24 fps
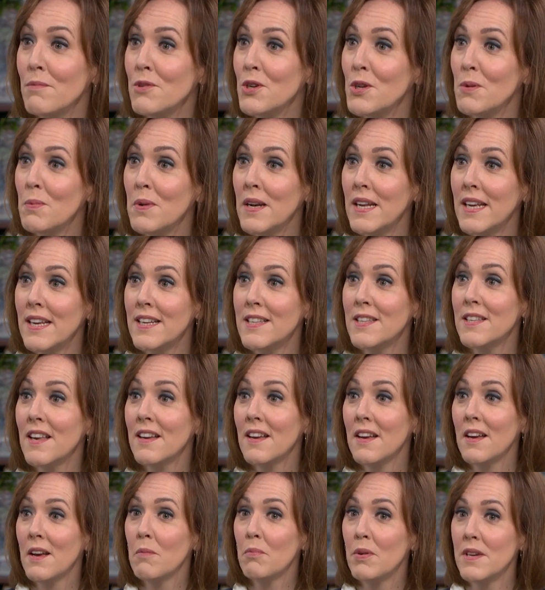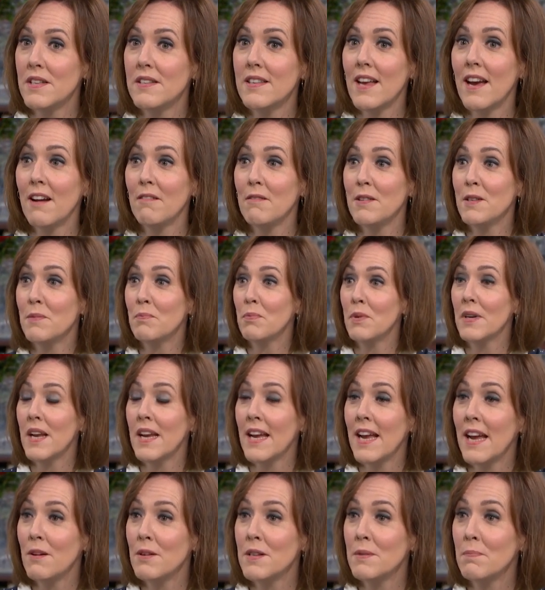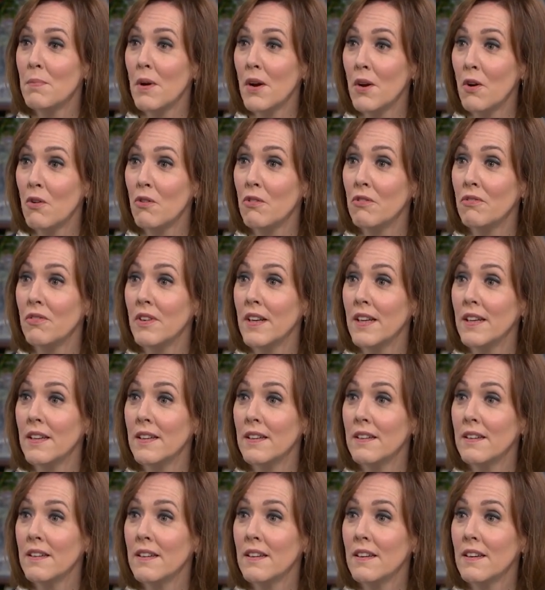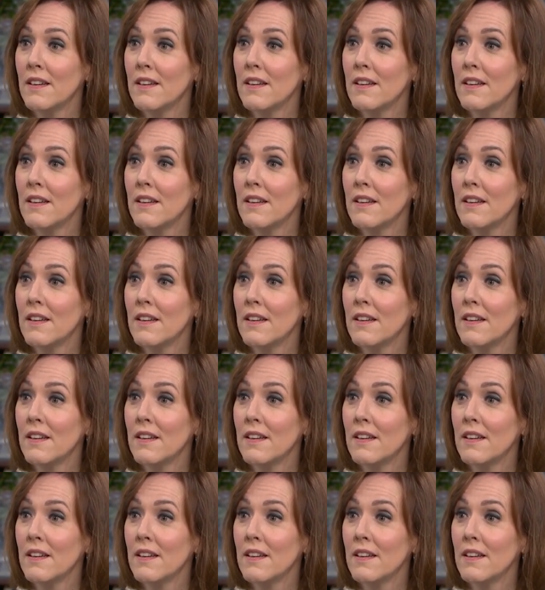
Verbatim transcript: Jubilee is Prince Harry's bringing out his biography. Right.